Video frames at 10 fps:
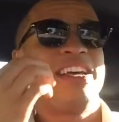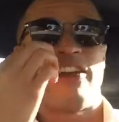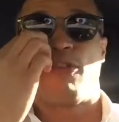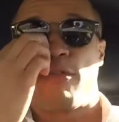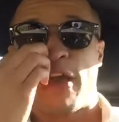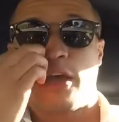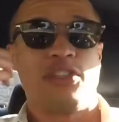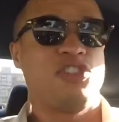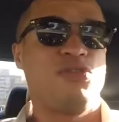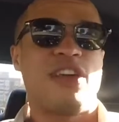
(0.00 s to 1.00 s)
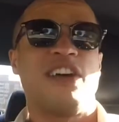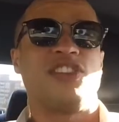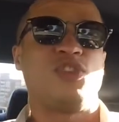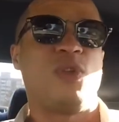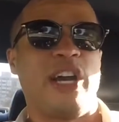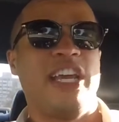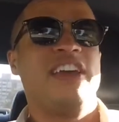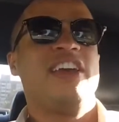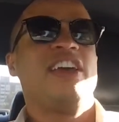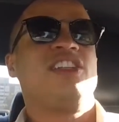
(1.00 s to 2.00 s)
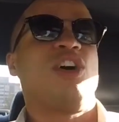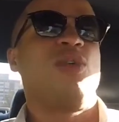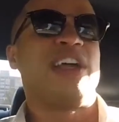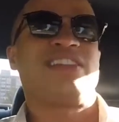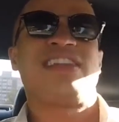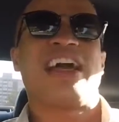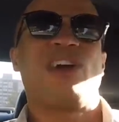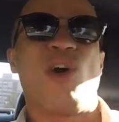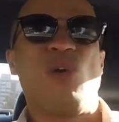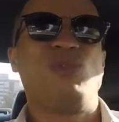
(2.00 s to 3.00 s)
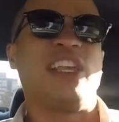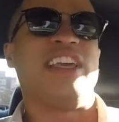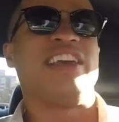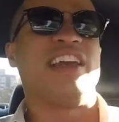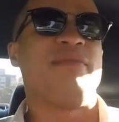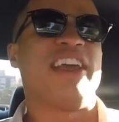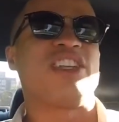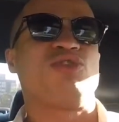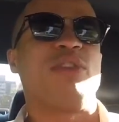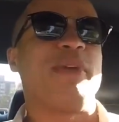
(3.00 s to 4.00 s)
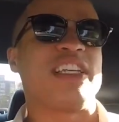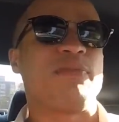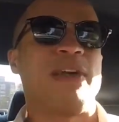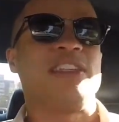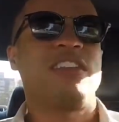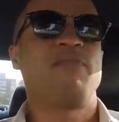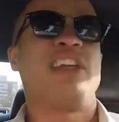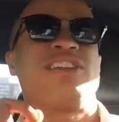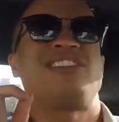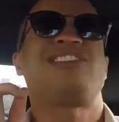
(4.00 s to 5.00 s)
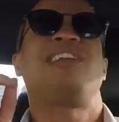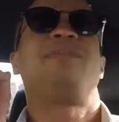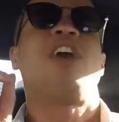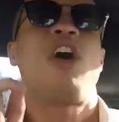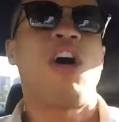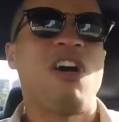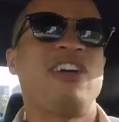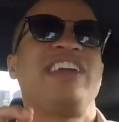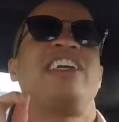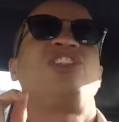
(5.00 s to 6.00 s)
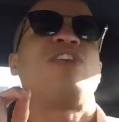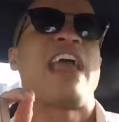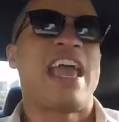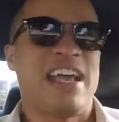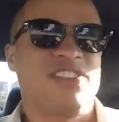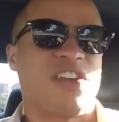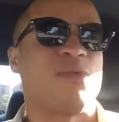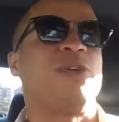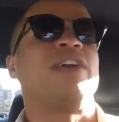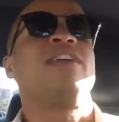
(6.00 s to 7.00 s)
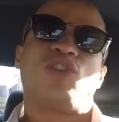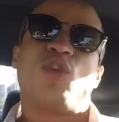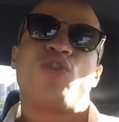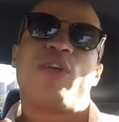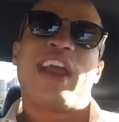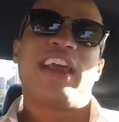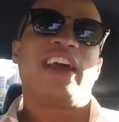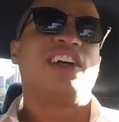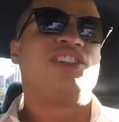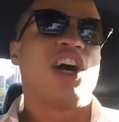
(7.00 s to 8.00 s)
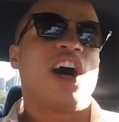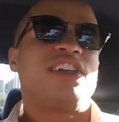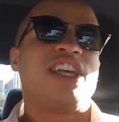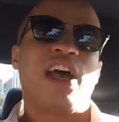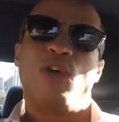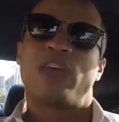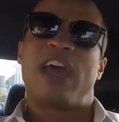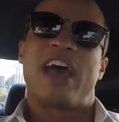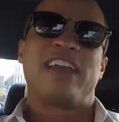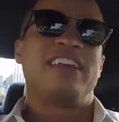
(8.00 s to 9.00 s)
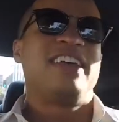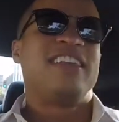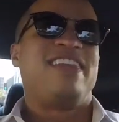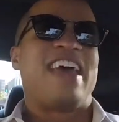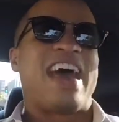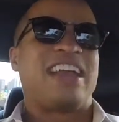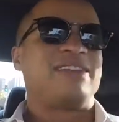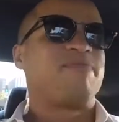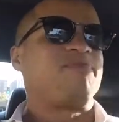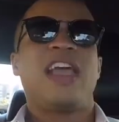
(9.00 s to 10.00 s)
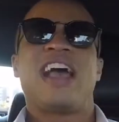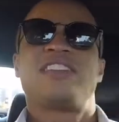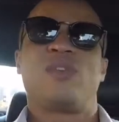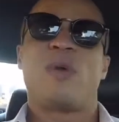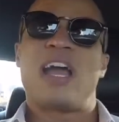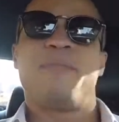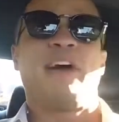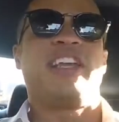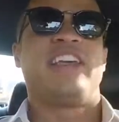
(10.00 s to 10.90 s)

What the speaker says: another 1,000 2020. So it's not only going to be extremely expensive, but it's just going to be hard to get your hands on one. So creating a Dodge Hellcat that has the widebody